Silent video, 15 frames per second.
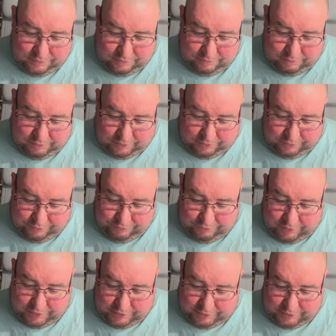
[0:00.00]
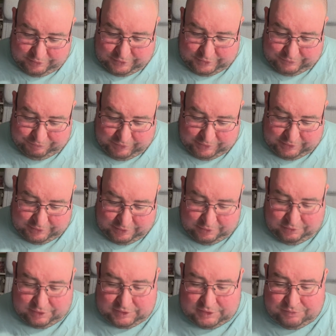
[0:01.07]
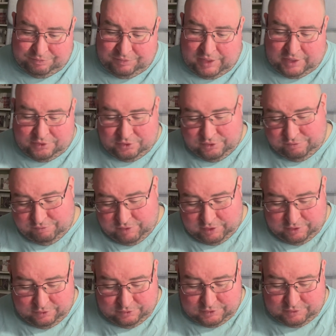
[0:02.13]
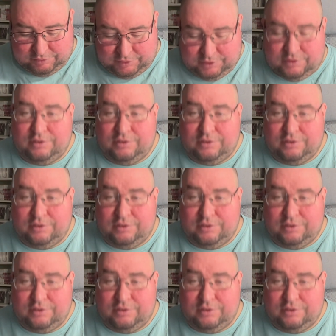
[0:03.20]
one-on-one. It's basically like Splatoon by the looks of it.